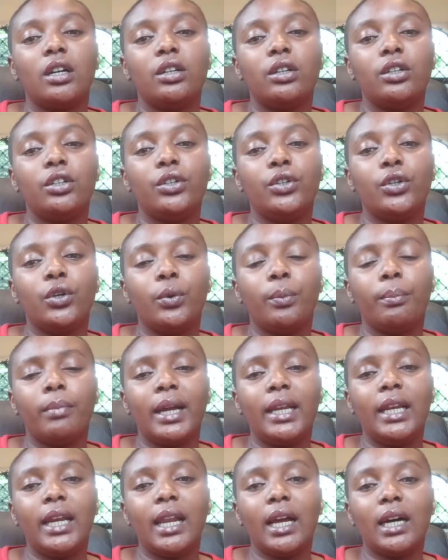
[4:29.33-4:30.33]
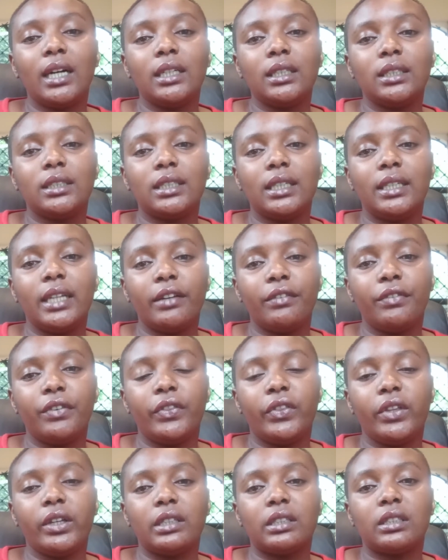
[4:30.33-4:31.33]
my lungs and
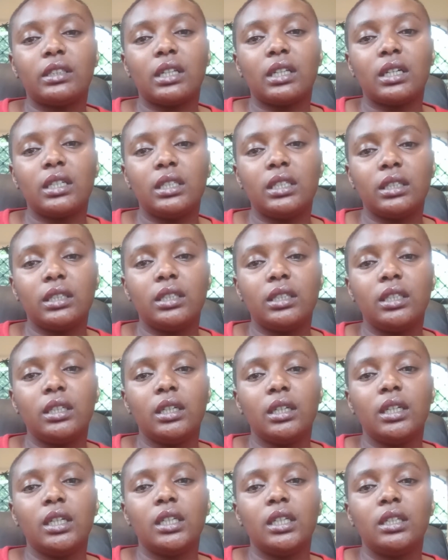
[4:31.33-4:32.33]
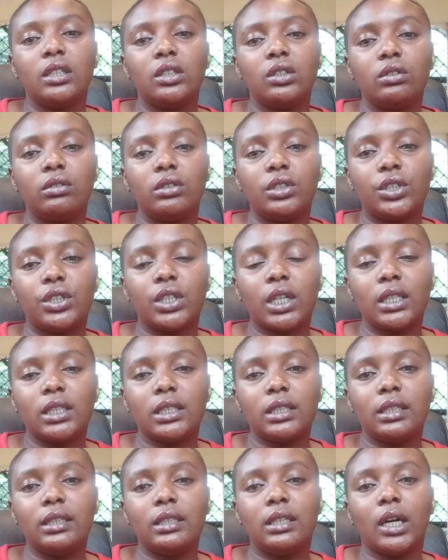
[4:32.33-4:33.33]
everything started
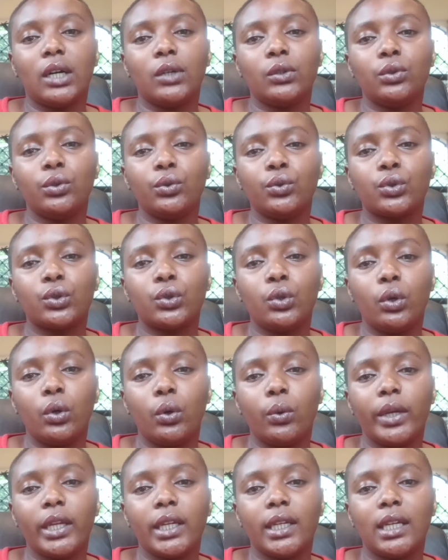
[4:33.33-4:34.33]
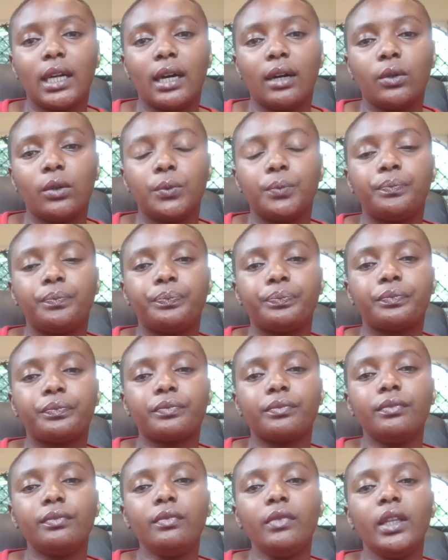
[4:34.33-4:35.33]
shutting down or slowing down.
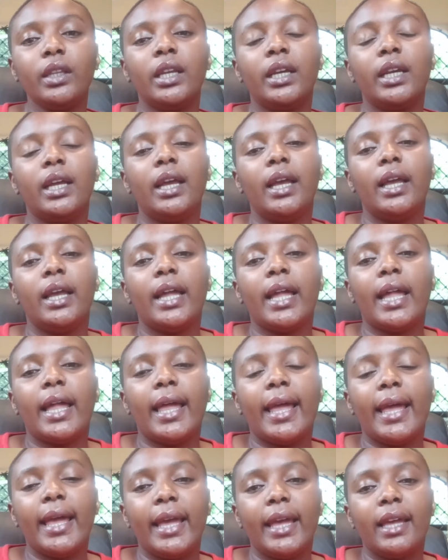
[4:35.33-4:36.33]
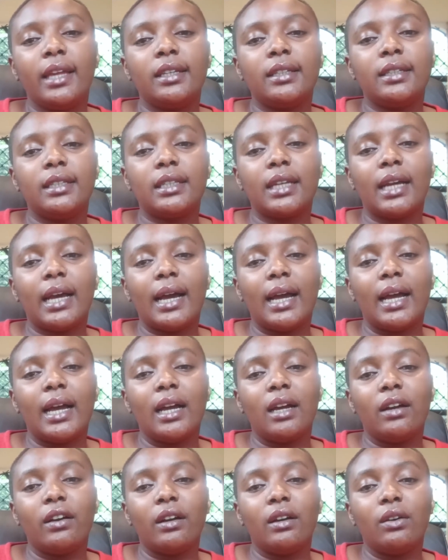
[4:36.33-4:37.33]
And
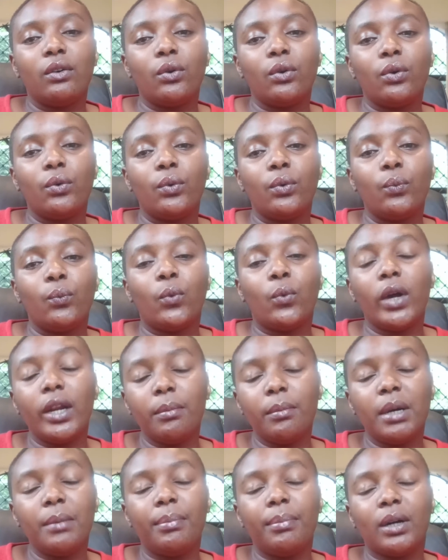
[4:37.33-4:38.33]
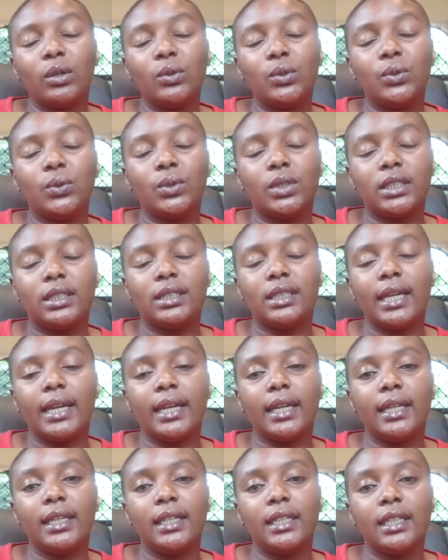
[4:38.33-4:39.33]
what I'm about to
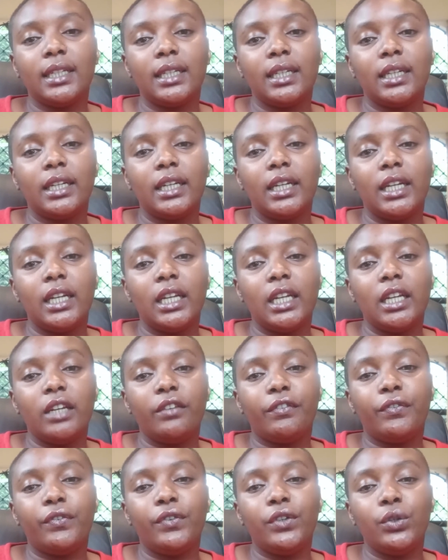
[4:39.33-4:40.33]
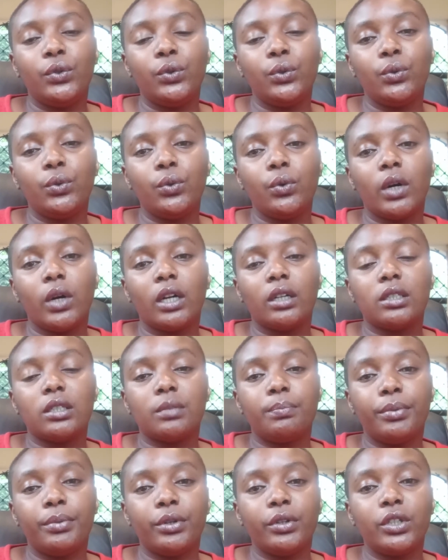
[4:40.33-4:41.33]
say, if you are
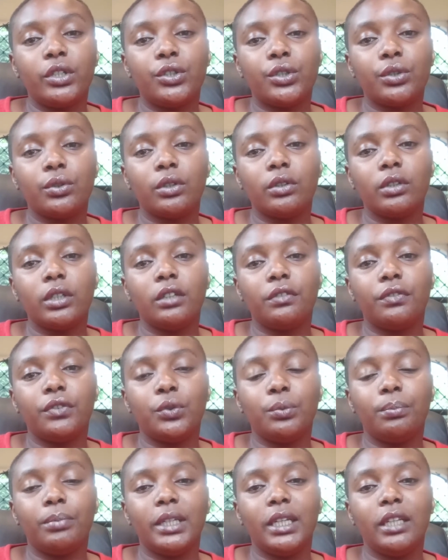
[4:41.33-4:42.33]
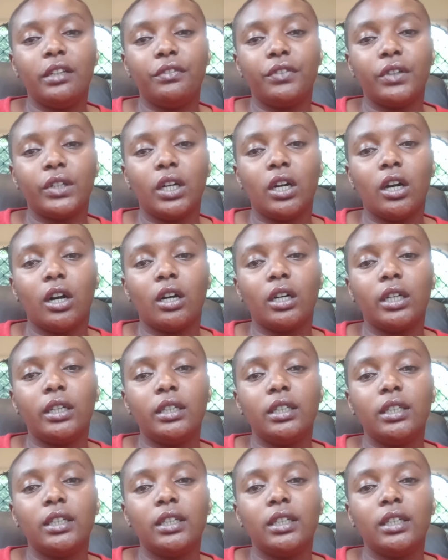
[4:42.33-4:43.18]
spiritual, if you believe in God,